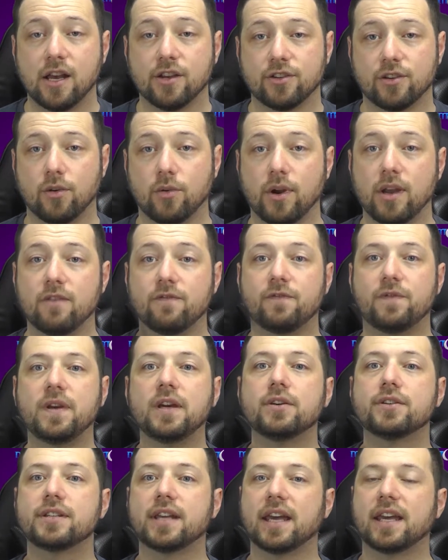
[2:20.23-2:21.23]
So it
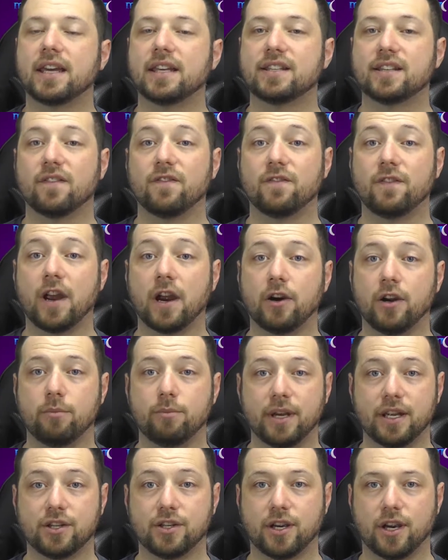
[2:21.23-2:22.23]
feels like it's a very
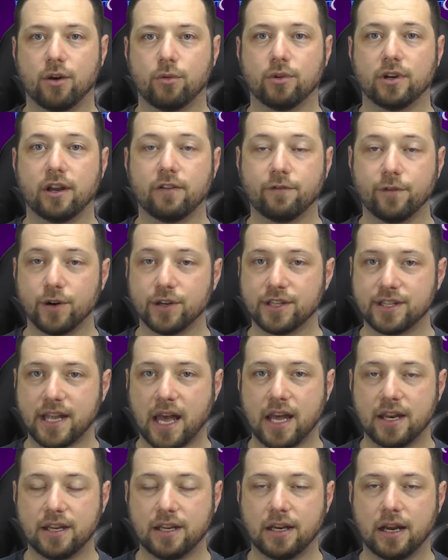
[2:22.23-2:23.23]
big chair. When I first
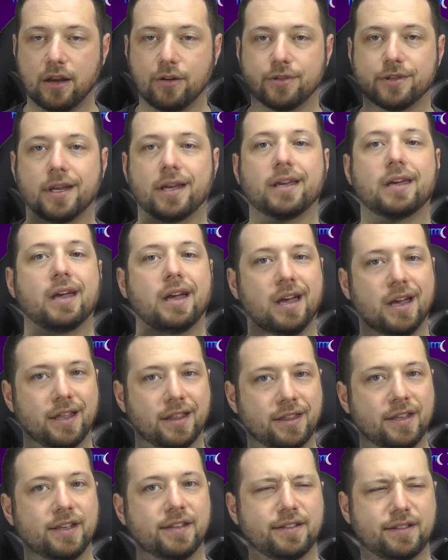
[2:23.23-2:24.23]
sat in it, I was like,
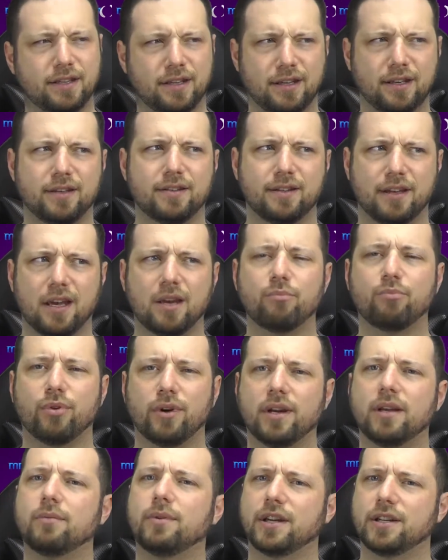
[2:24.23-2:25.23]
this is a
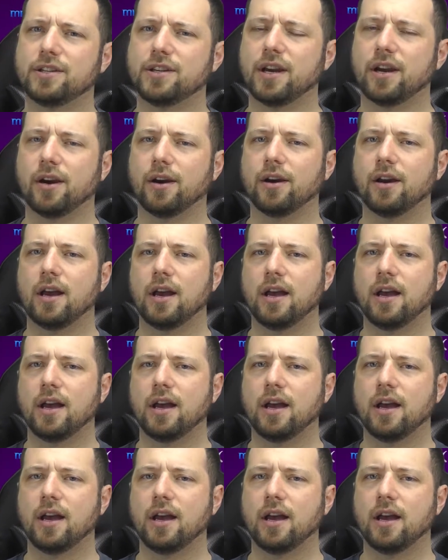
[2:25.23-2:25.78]
pretty big chair.